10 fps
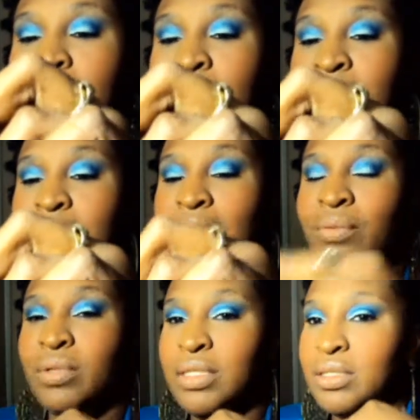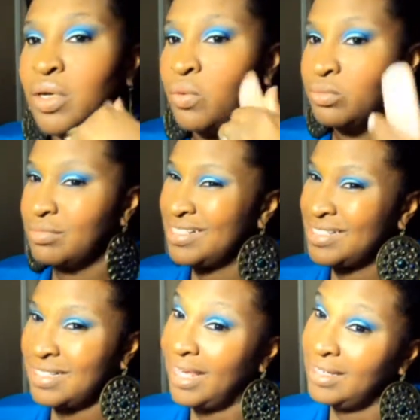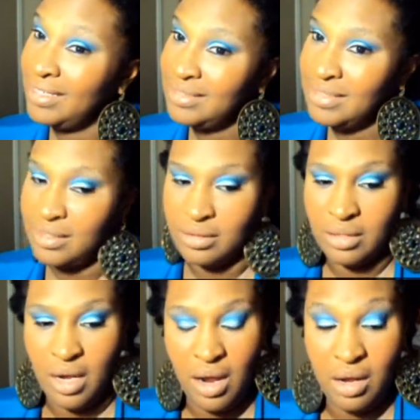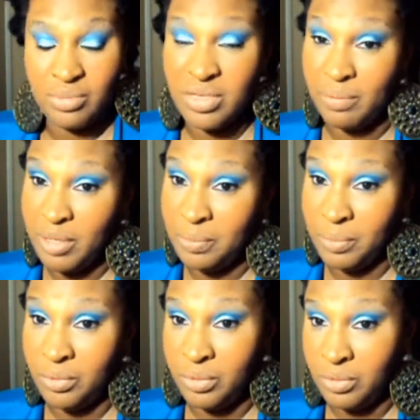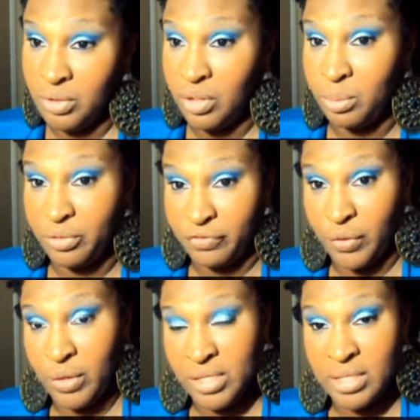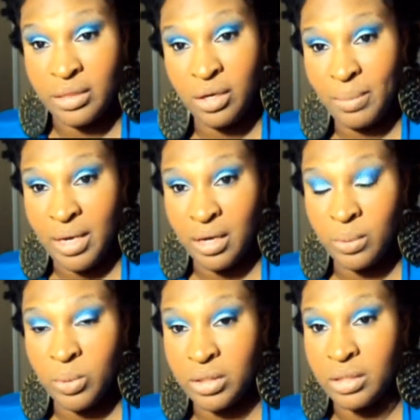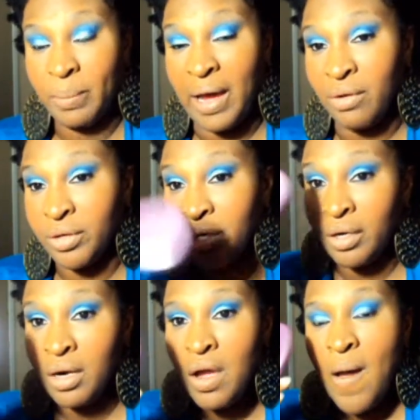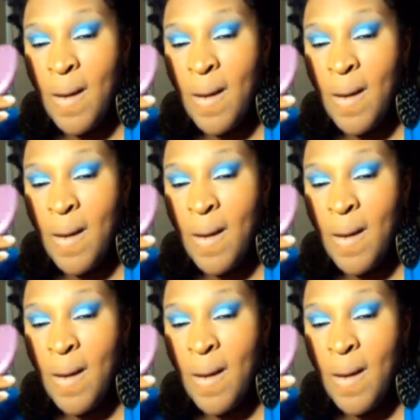because I really don't set it. Some people, prefer to set their makeup with the powder.